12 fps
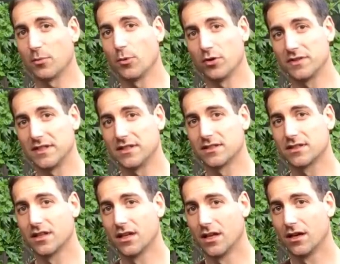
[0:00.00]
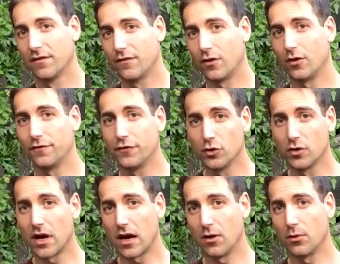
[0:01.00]
we think about it, for
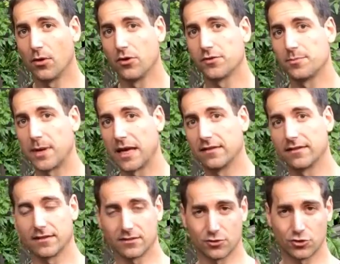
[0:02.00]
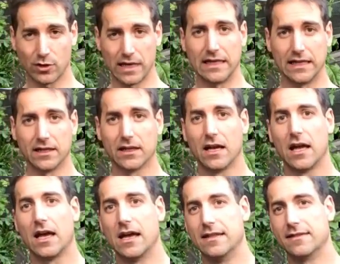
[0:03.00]
a few hours spent
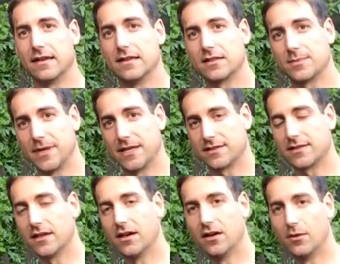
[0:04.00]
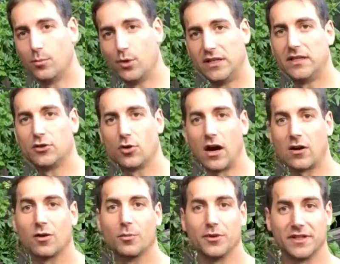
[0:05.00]
training, and then spend a
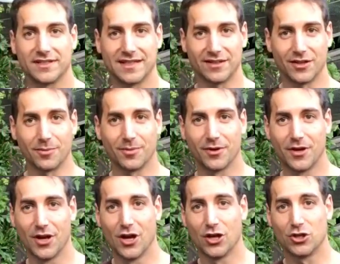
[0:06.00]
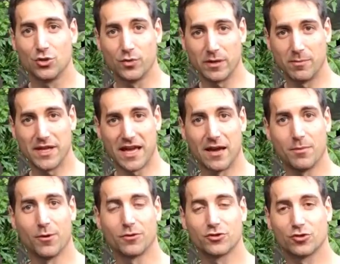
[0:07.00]
building your aquaponic setup, you will
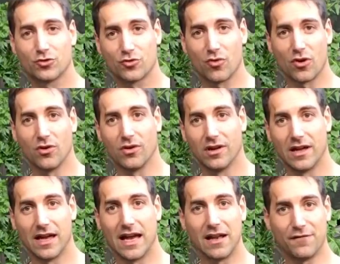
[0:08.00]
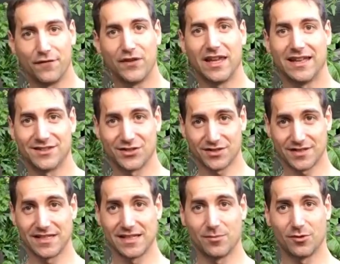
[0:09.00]
be able to grow healthy
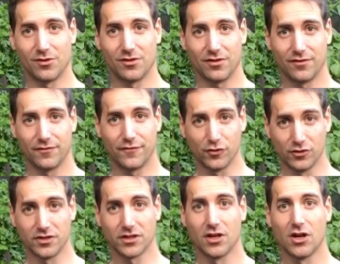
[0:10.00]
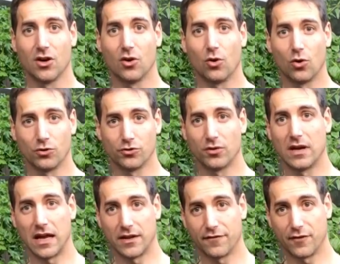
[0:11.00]
and sustainable food
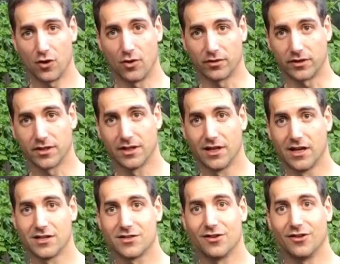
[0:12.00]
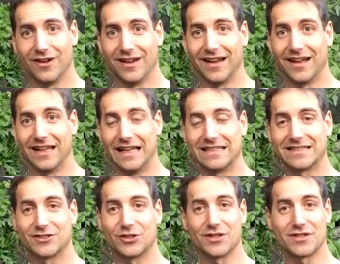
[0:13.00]
all your life long. So
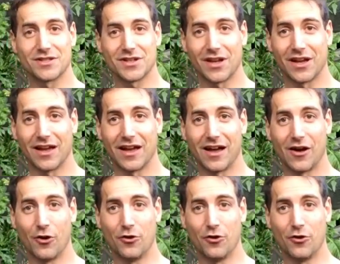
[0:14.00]
it's just